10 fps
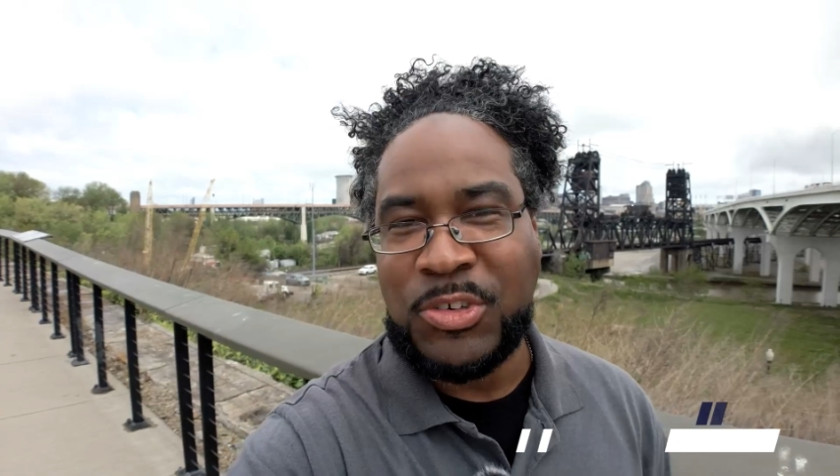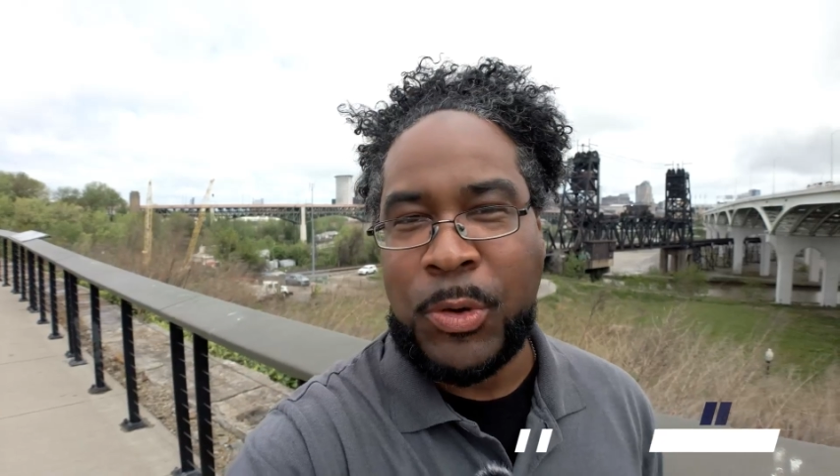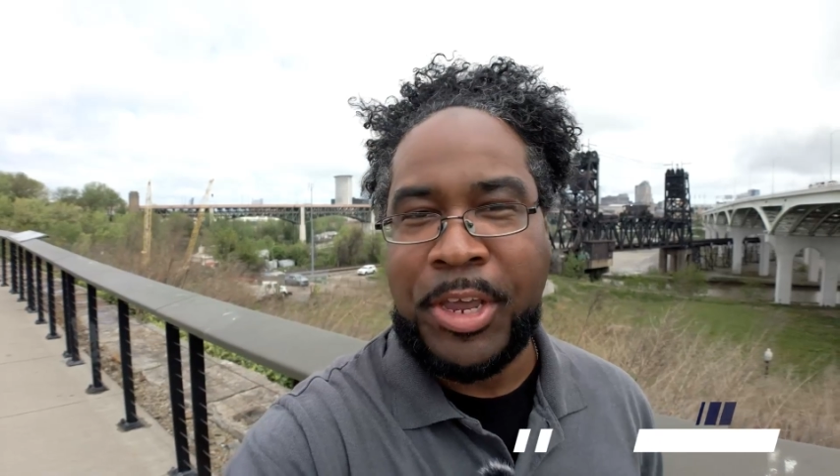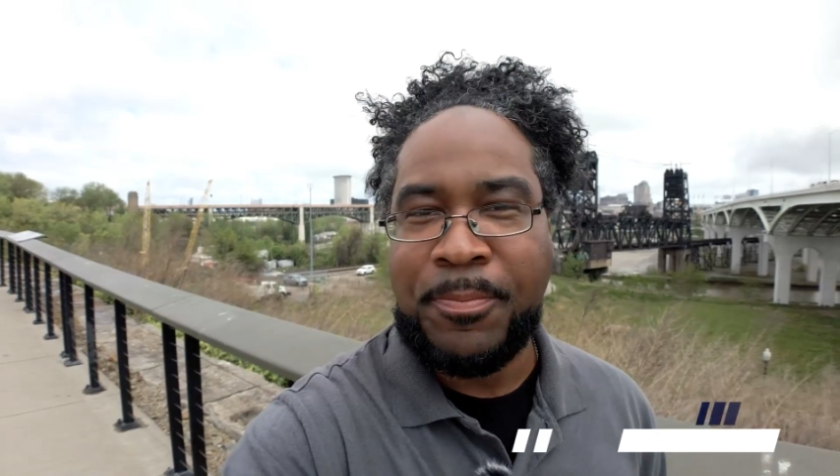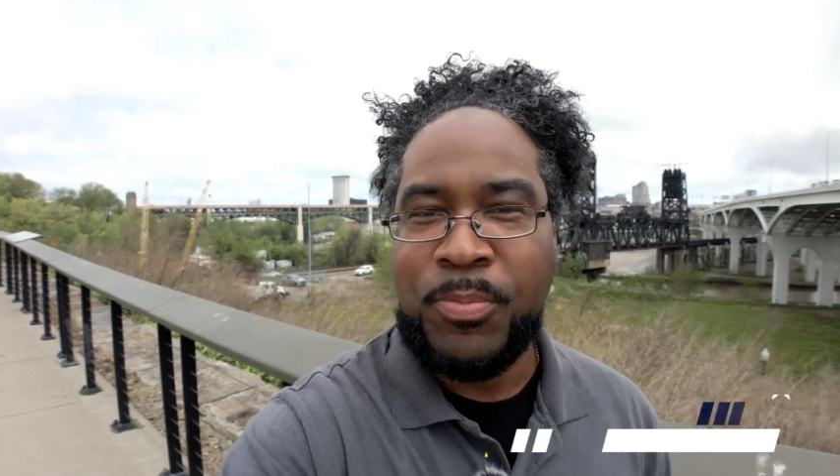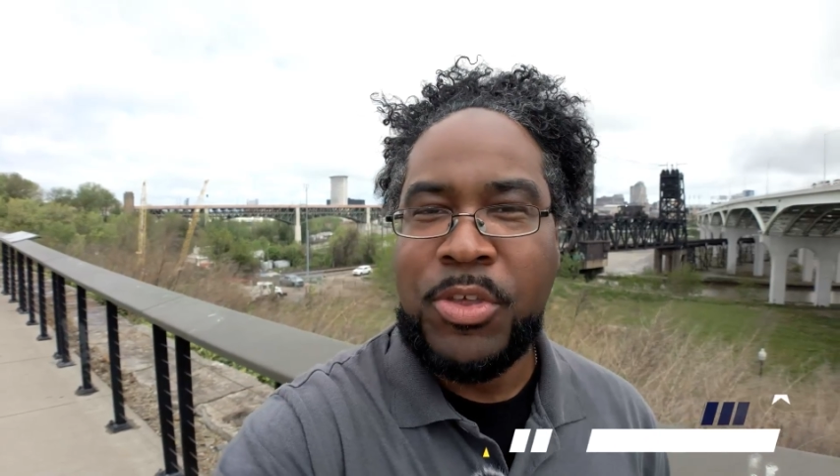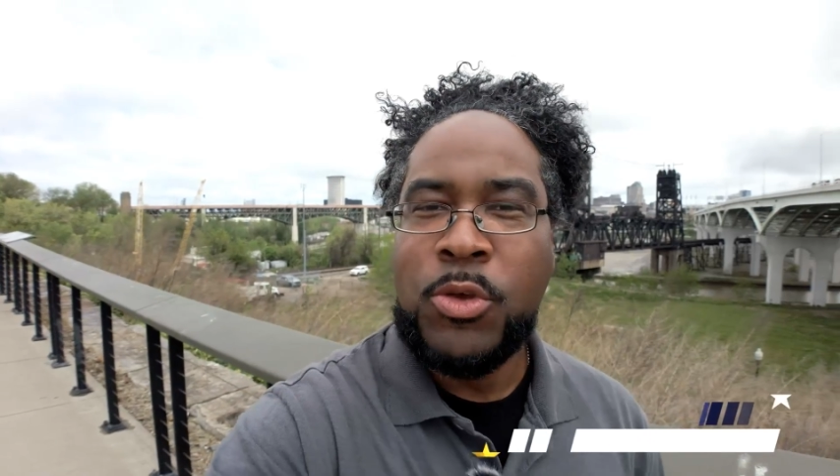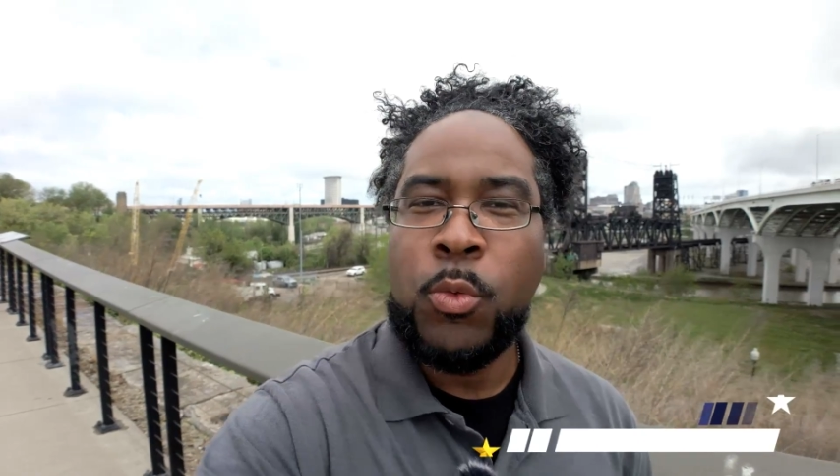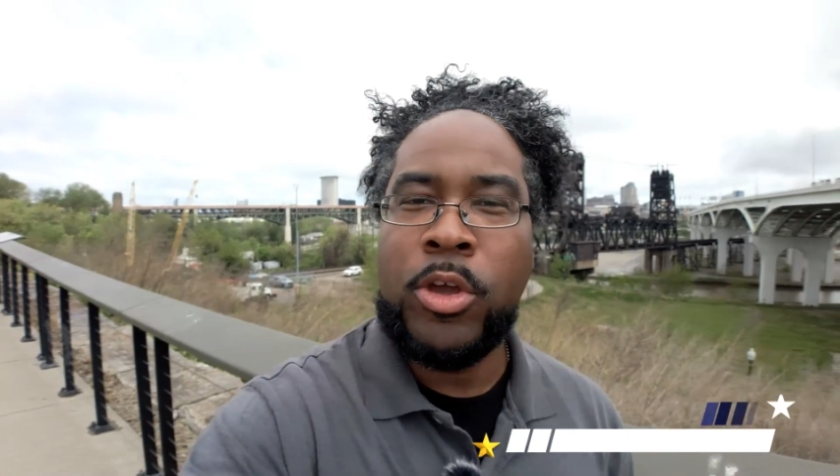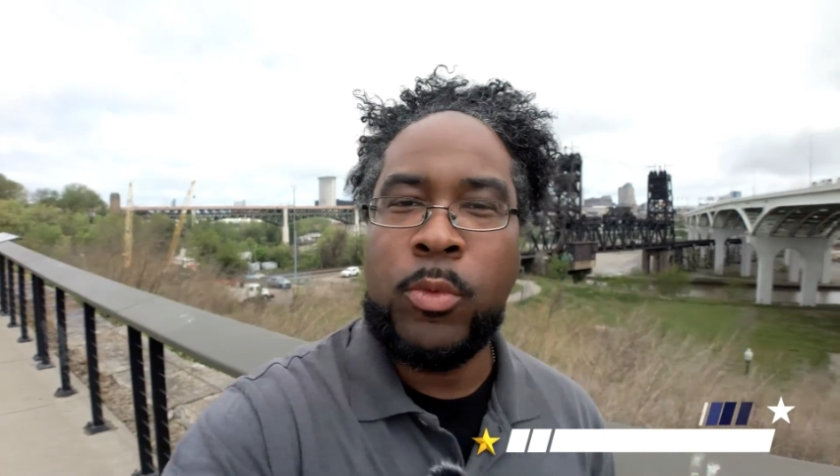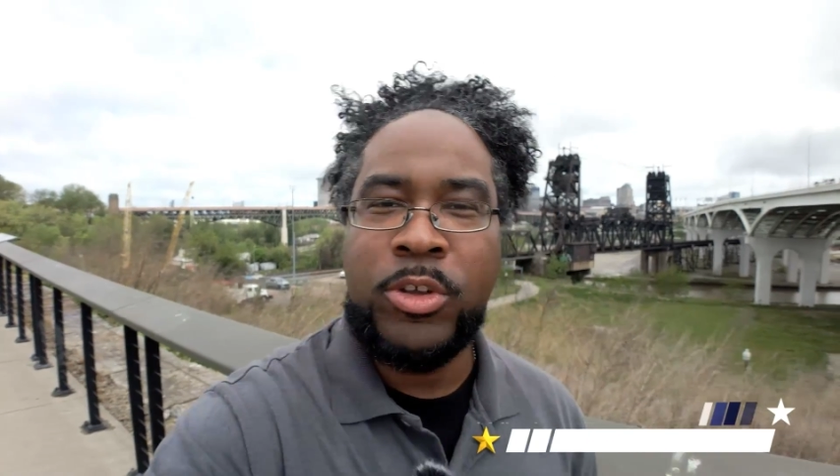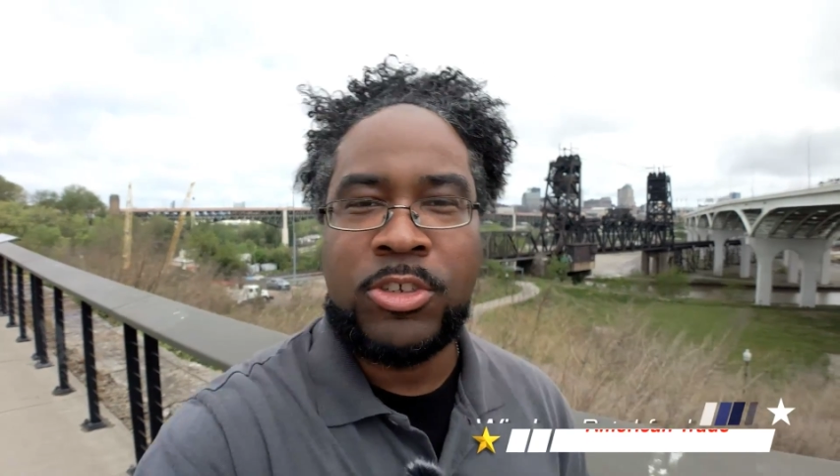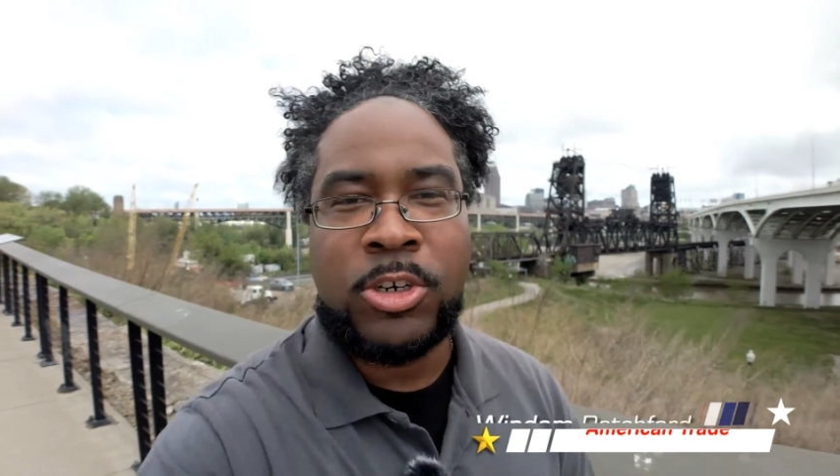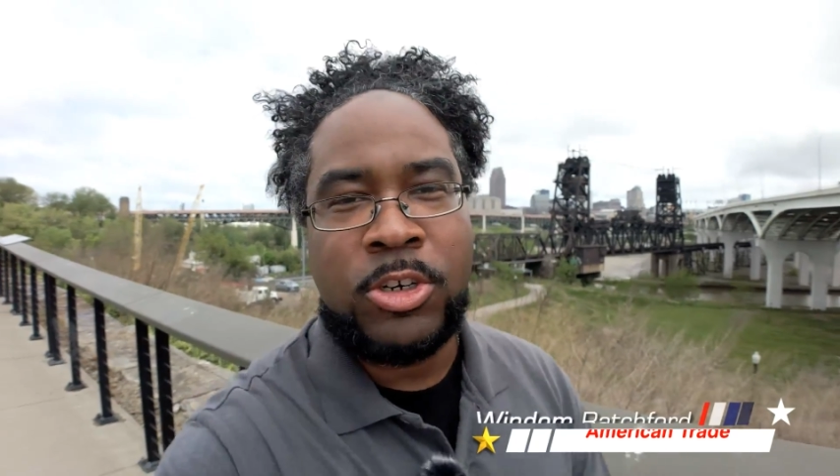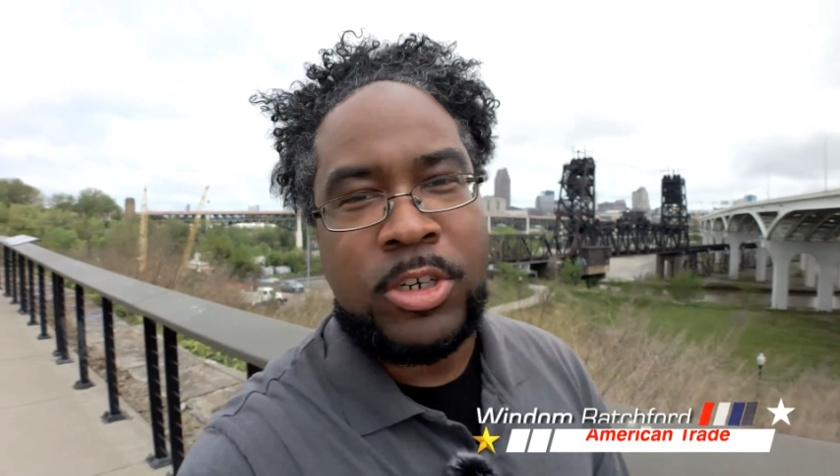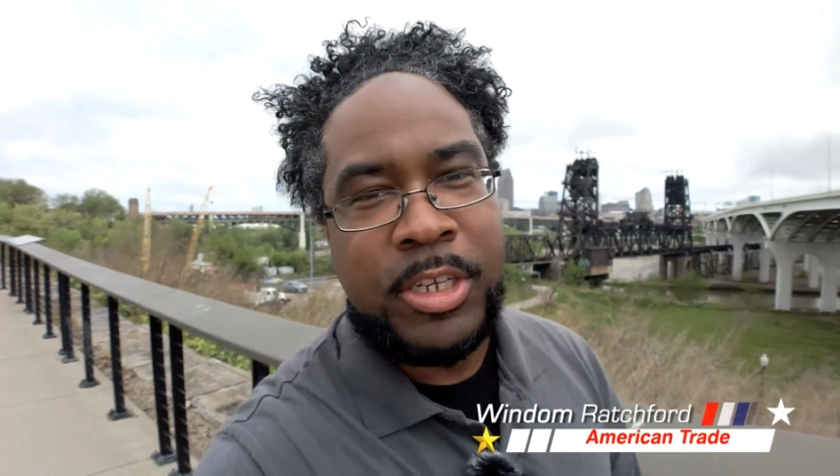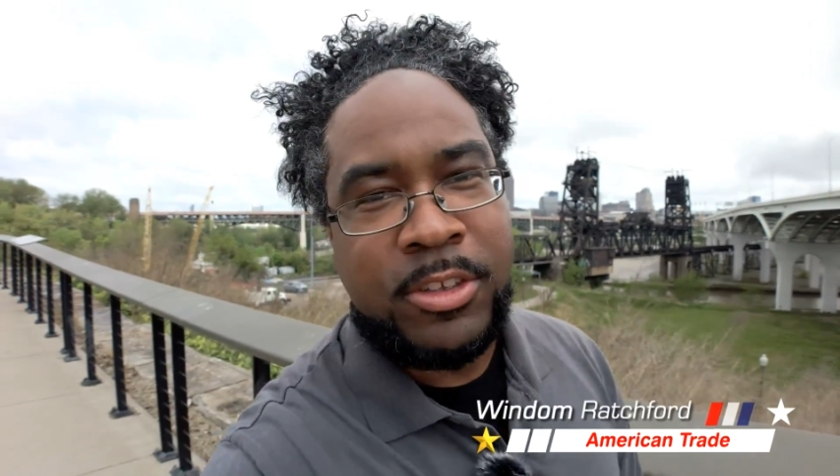Trade. We're going to return